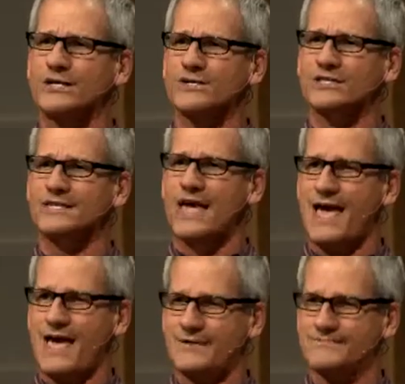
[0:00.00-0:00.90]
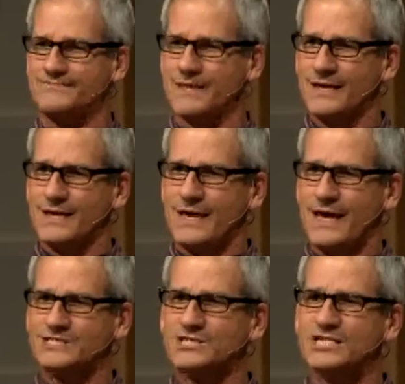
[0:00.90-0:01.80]
into the day.
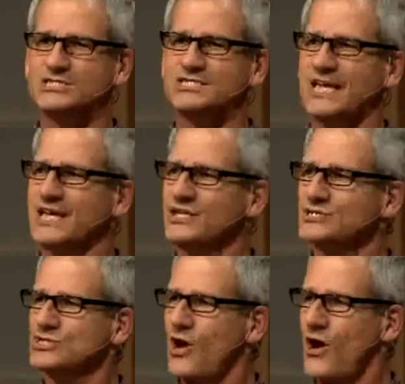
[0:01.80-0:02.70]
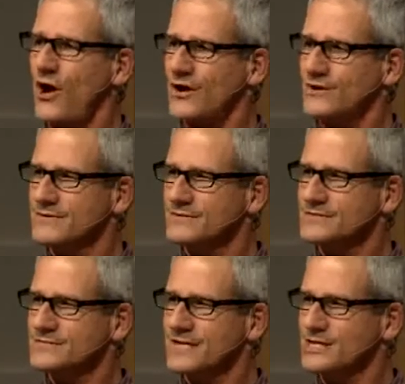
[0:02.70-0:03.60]
And it's just singing a song,
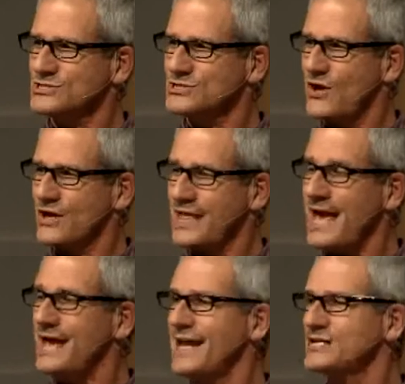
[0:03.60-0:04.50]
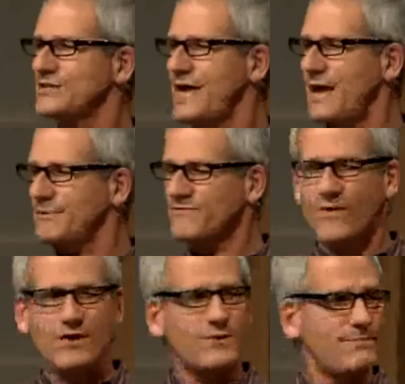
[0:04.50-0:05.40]
singing a song. That, and I do that
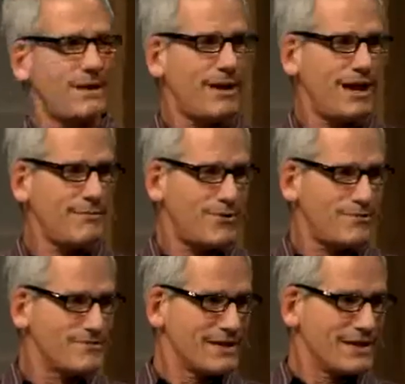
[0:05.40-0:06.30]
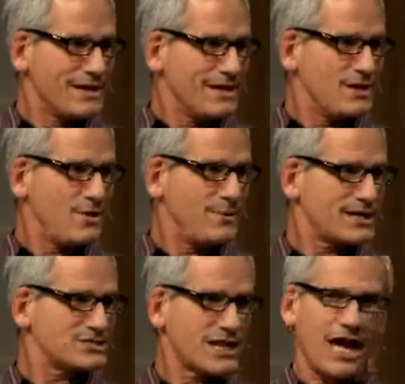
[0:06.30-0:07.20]
before I read my Bible, you know,
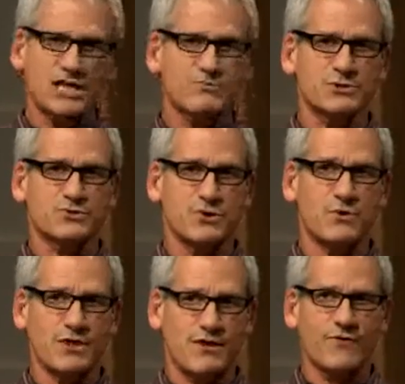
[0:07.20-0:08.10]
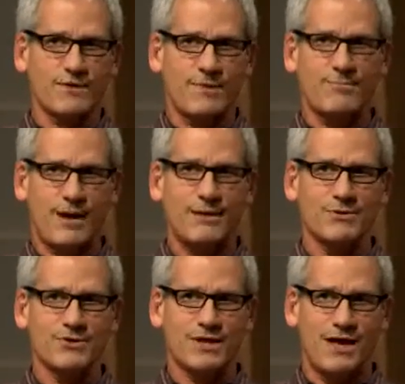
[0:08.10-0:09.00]
because the gospel's true whether I've read my
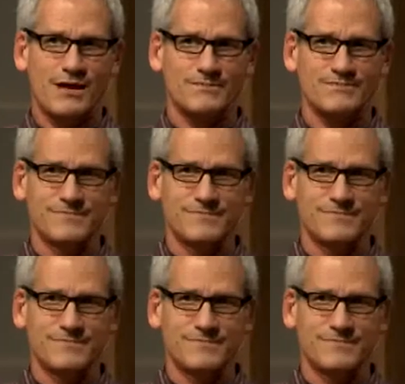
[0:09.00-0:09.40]
Bible or not.